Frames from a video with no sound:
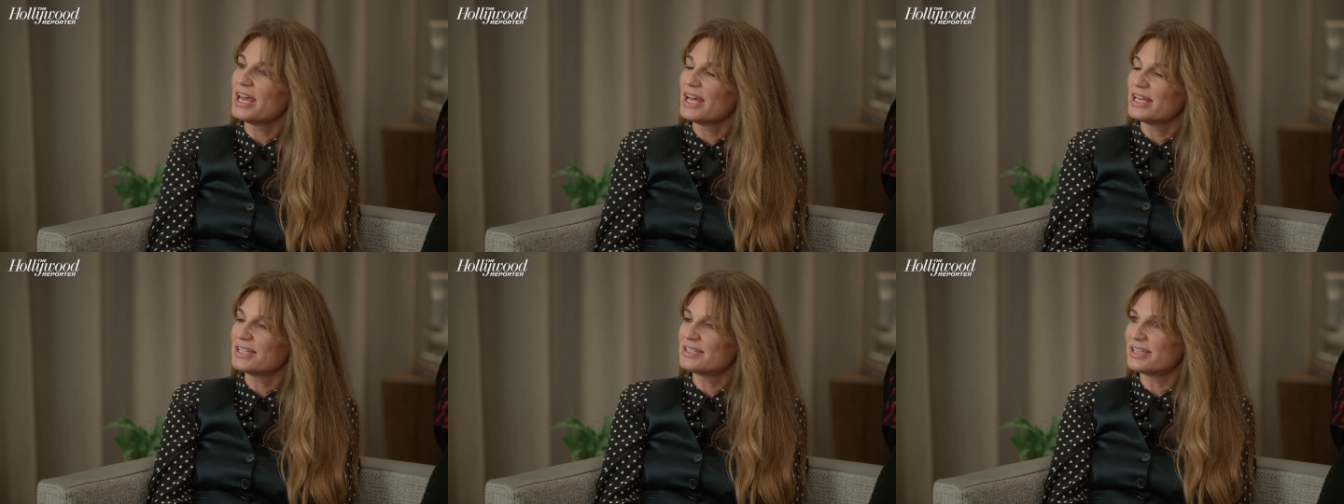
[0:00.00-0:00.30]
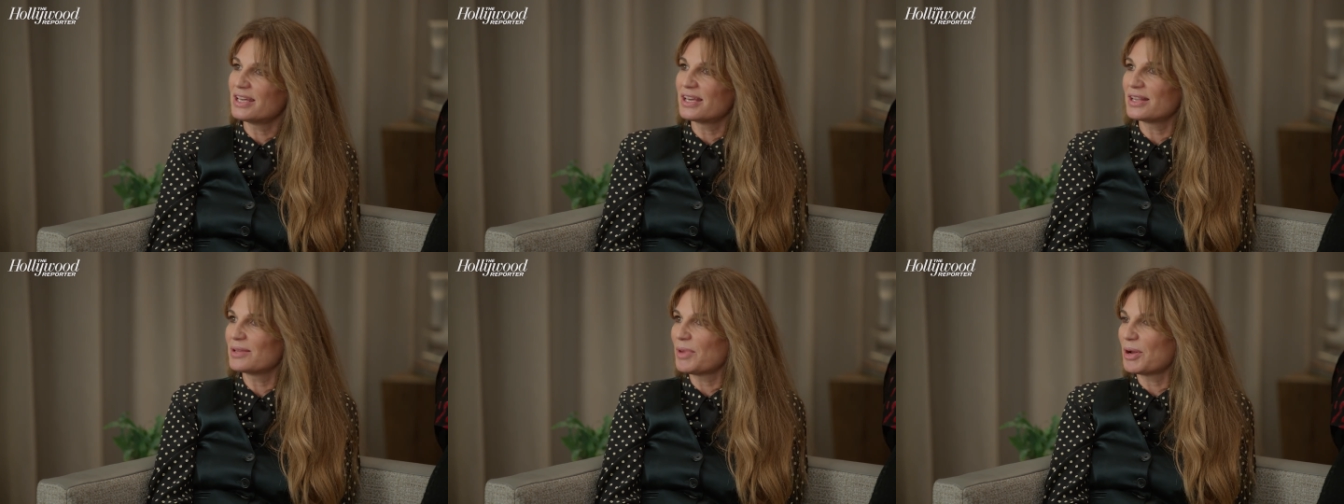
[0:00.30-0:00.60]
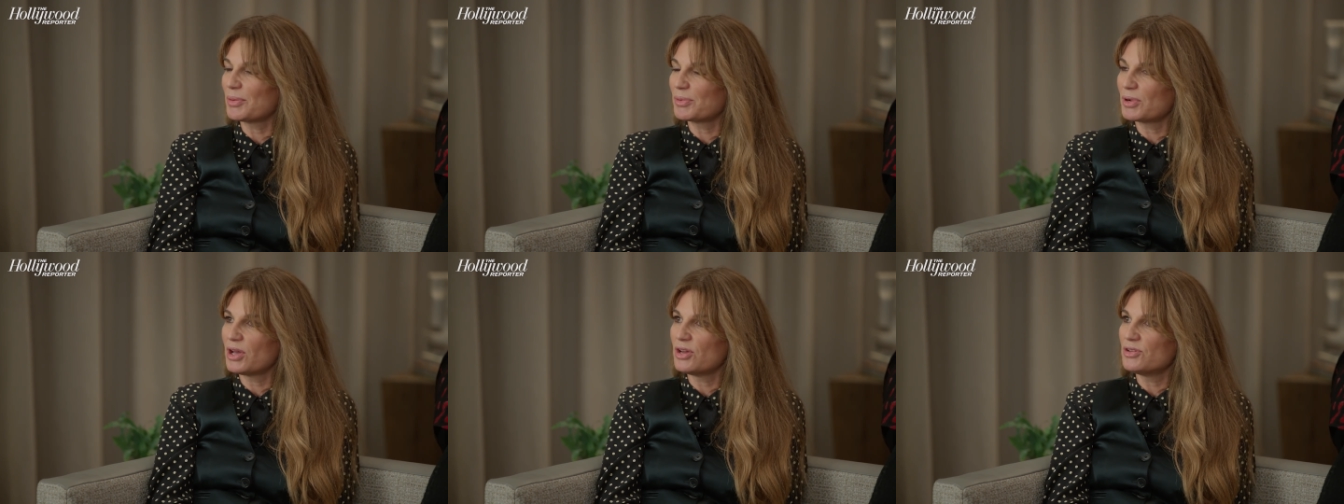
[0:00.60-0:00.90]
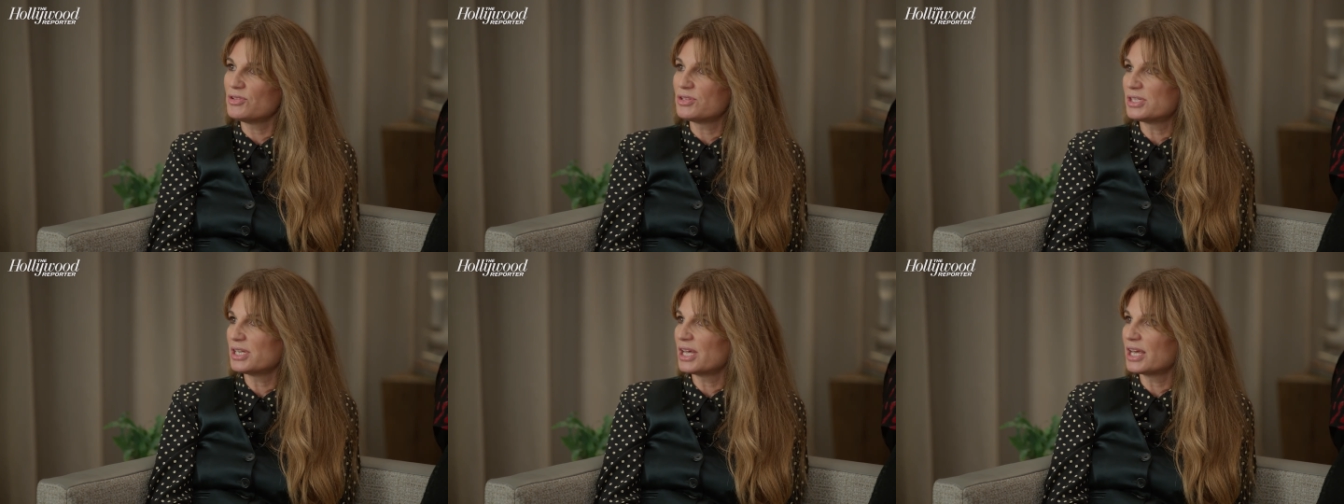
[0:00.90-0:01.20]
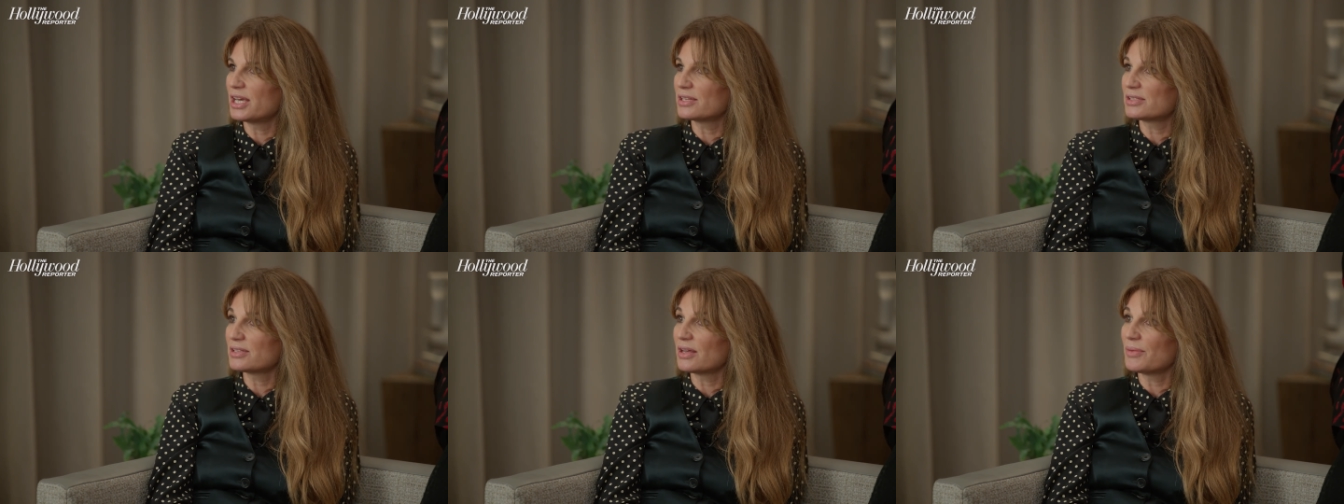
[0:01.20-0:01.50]
seeing them up close,
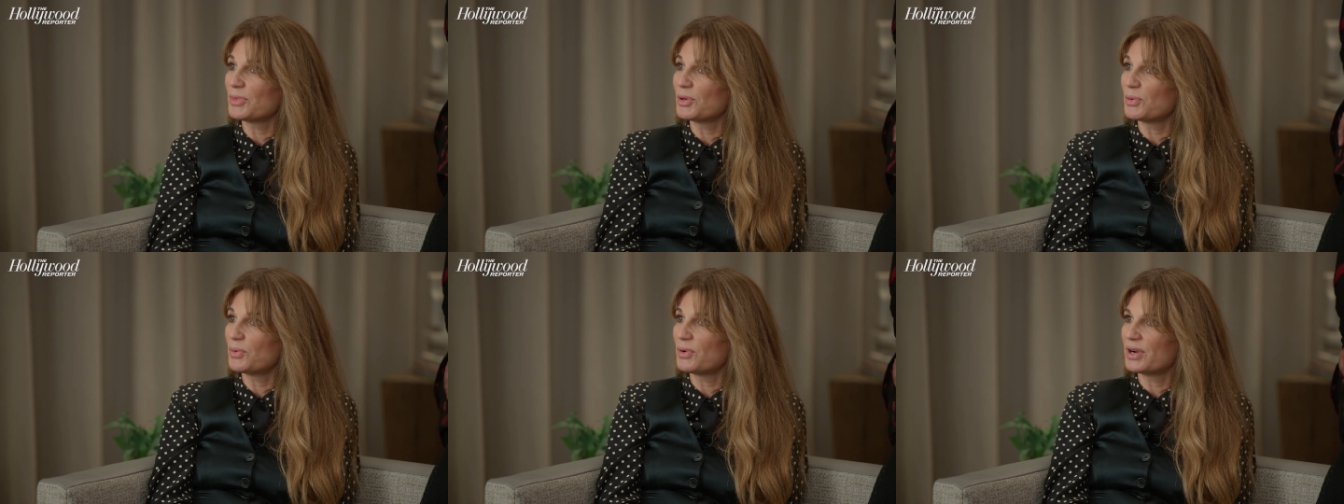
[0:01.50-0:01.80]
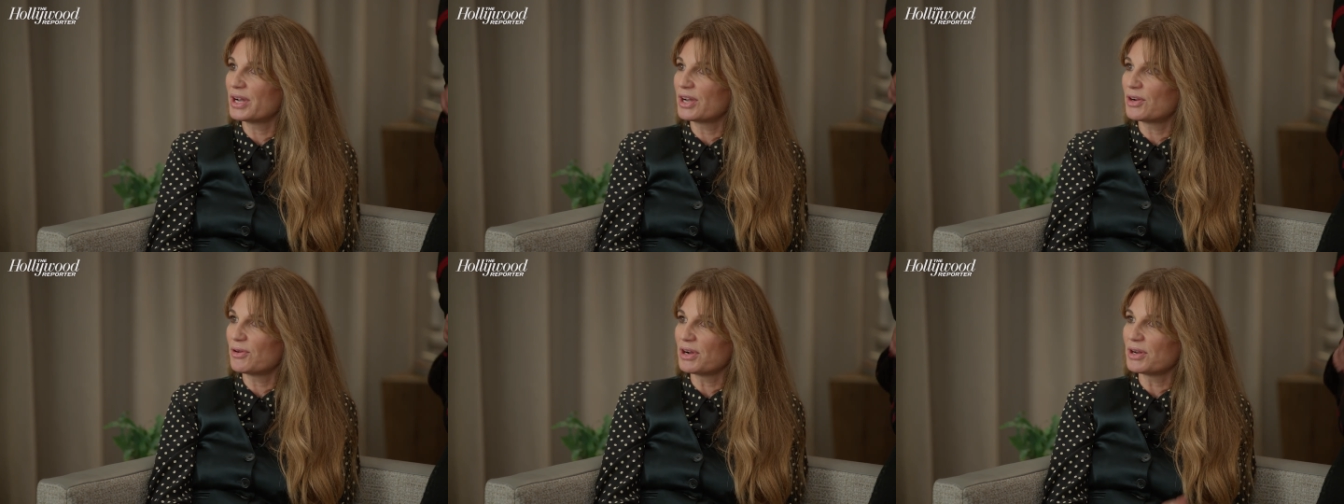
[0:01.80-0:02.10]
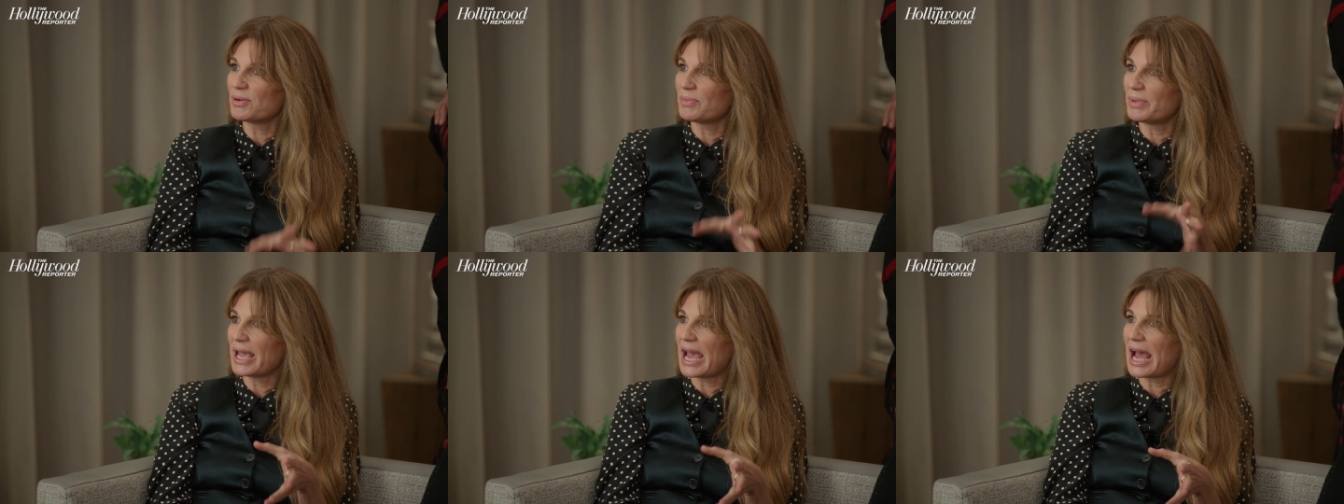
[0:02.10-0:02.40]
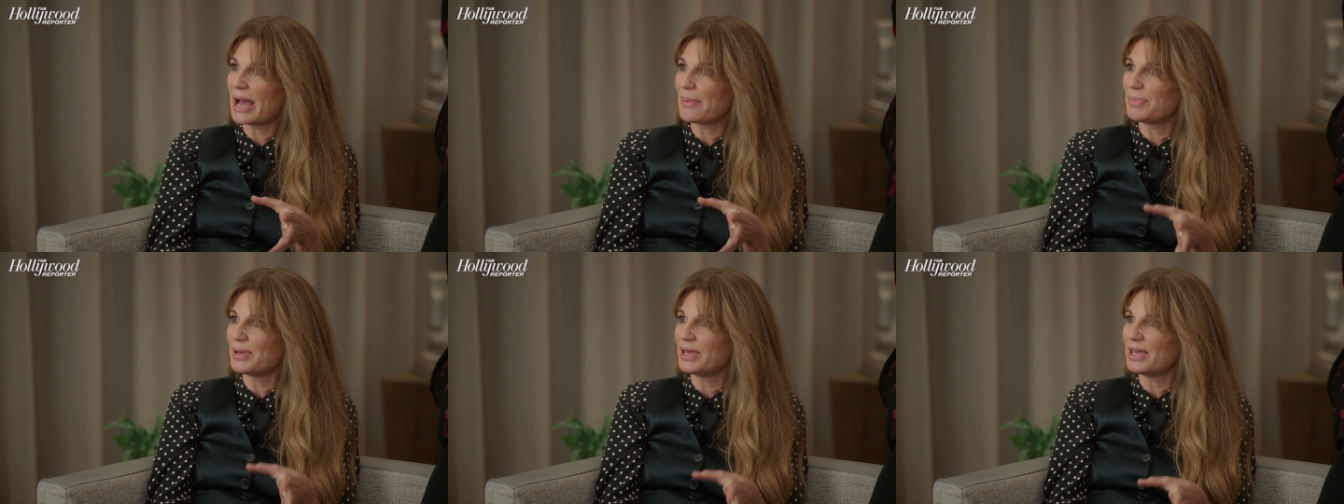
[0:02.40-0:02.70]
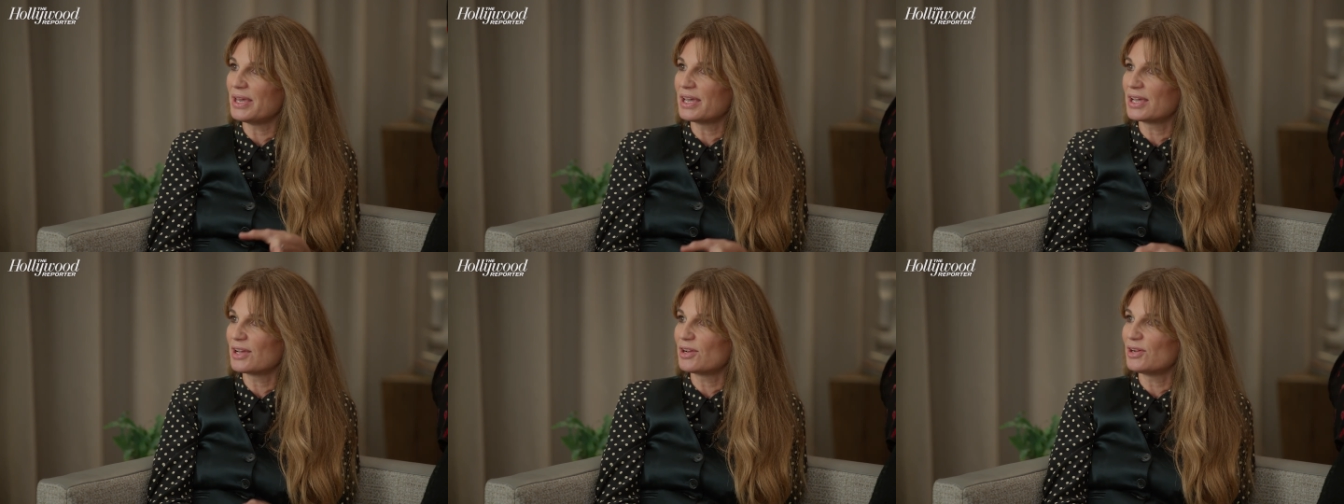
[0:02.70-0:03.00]
seeing some that were incredibly happy,
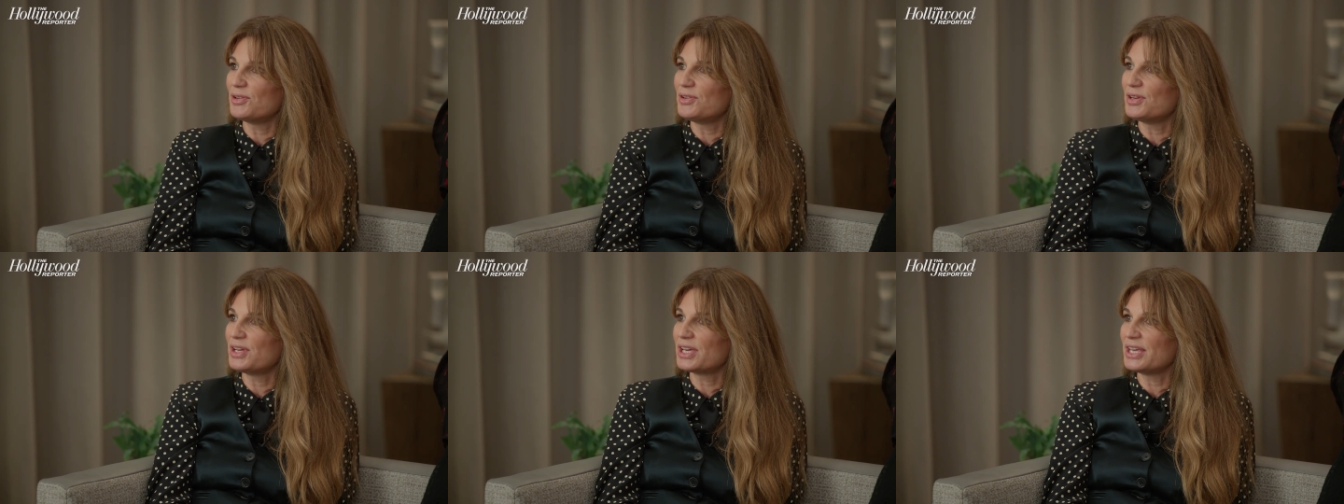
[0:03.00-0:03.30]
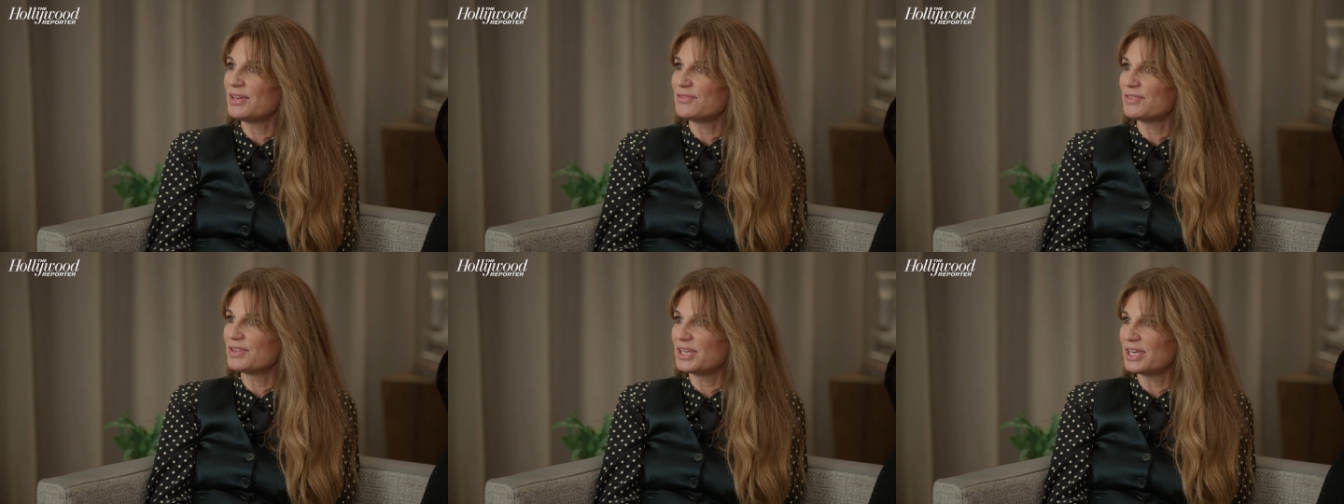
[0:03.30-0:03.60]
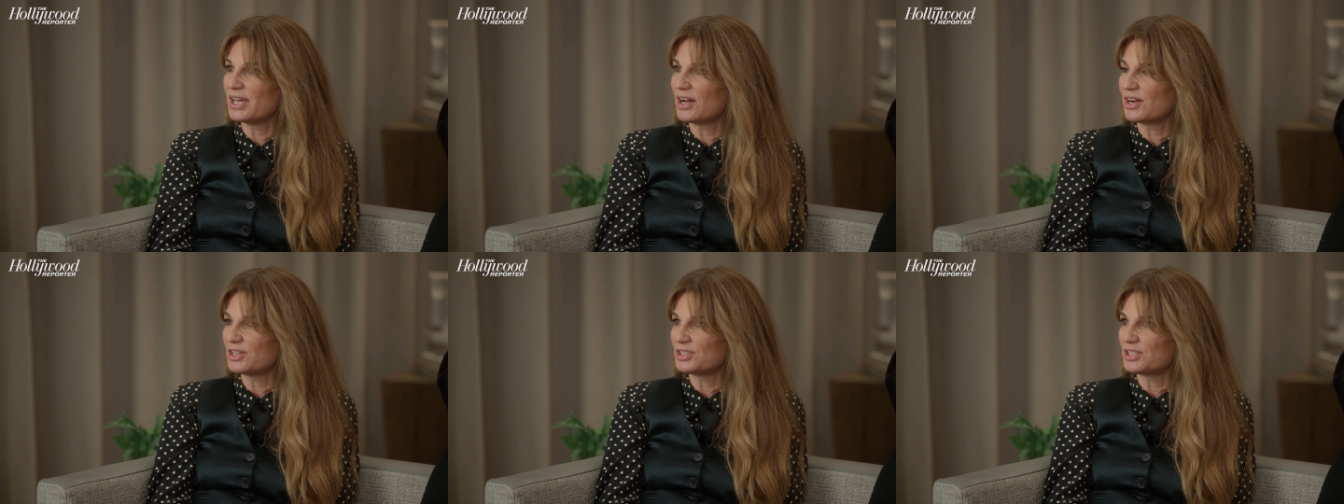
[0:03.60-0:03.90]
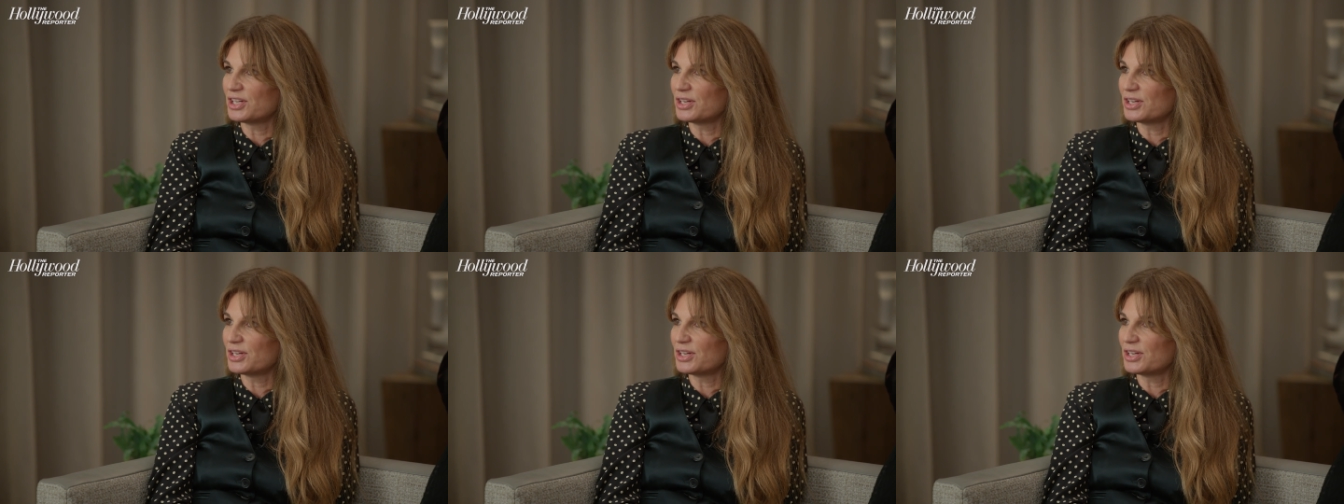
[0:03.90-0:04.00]
including even the younger